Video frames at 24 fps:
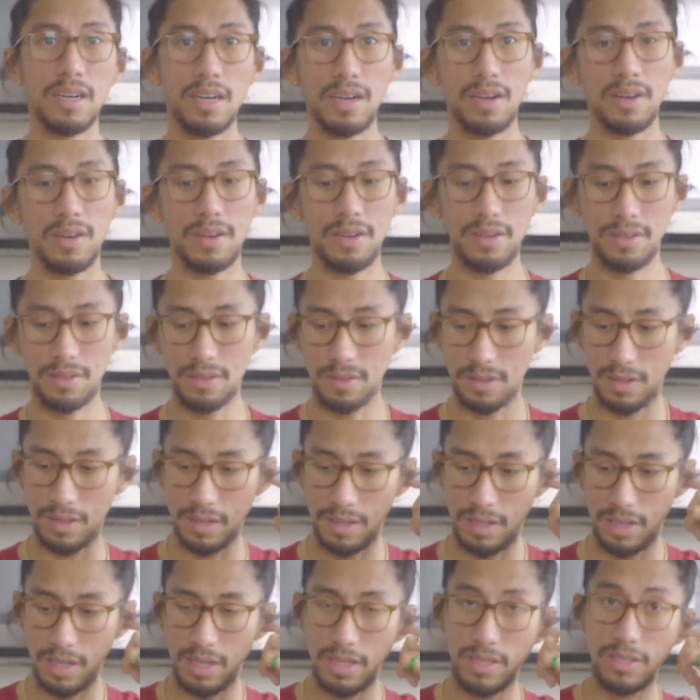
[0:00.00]
Okay,
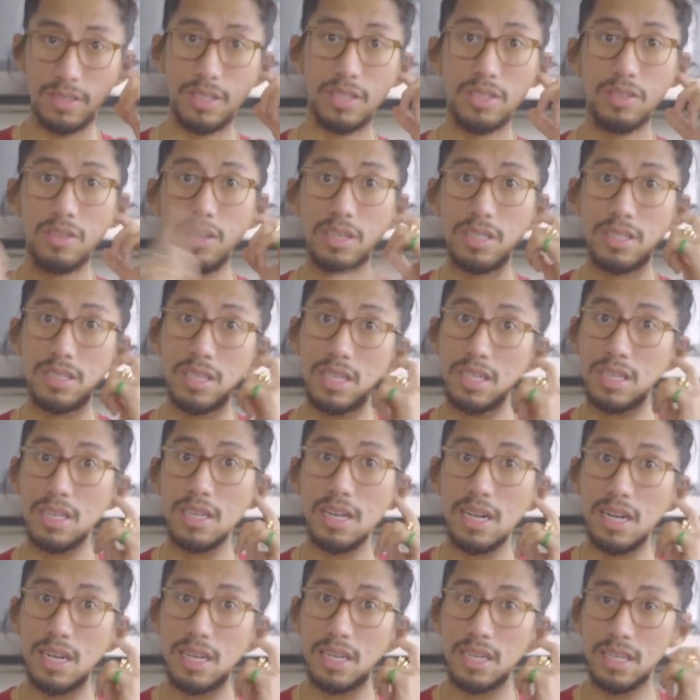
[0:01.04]
so that you guys can
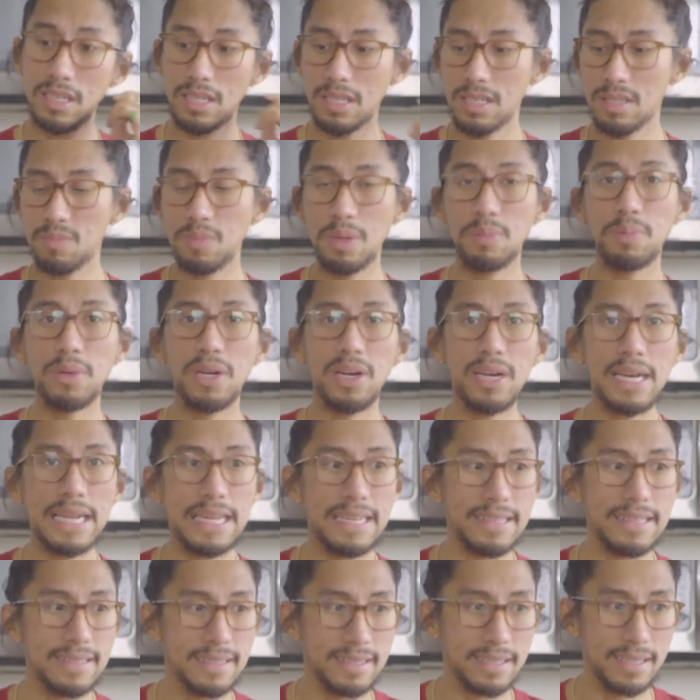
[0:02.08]
click it because people are
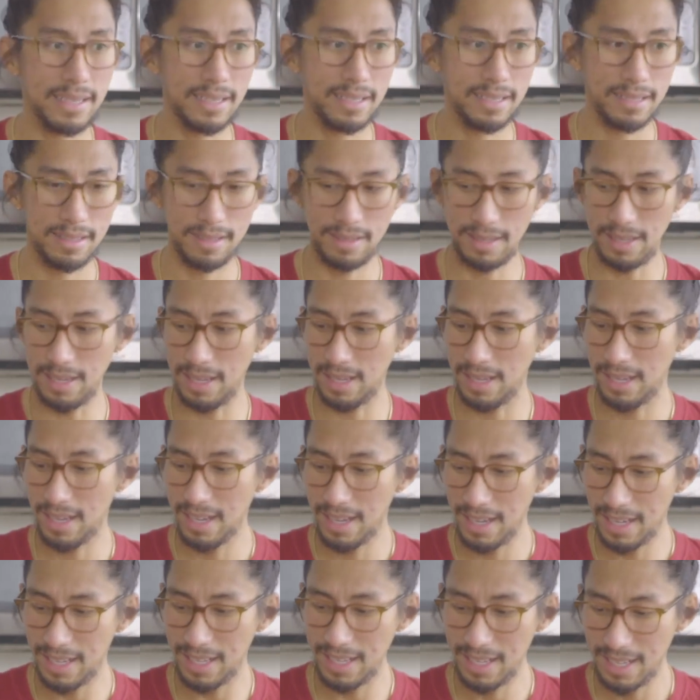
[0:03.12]
lazy
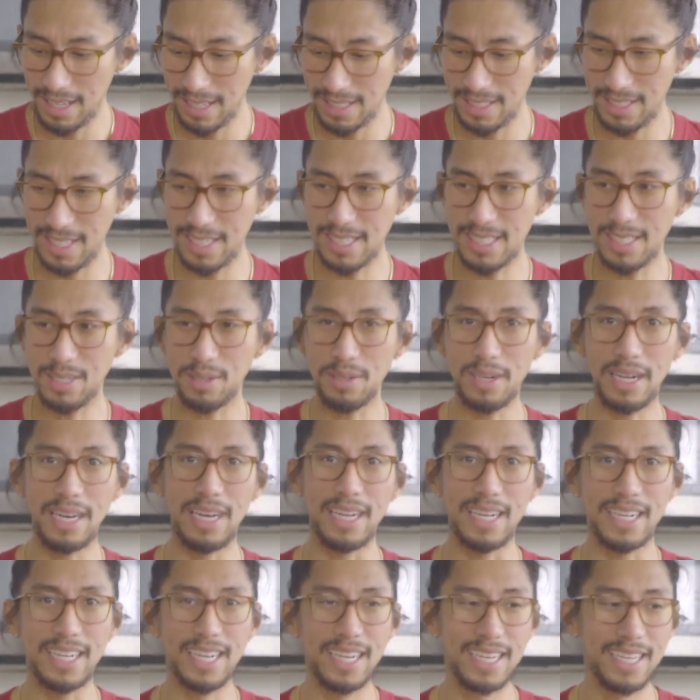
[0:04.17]
just to
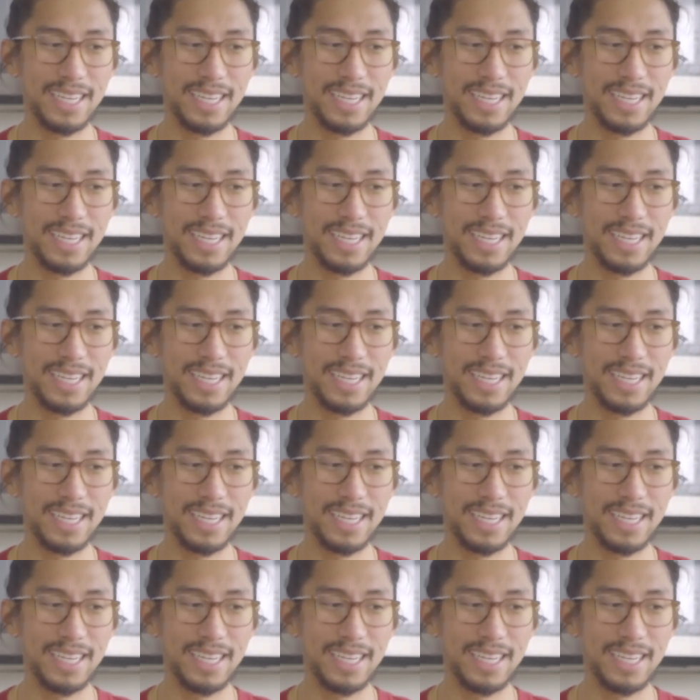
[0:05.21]
click.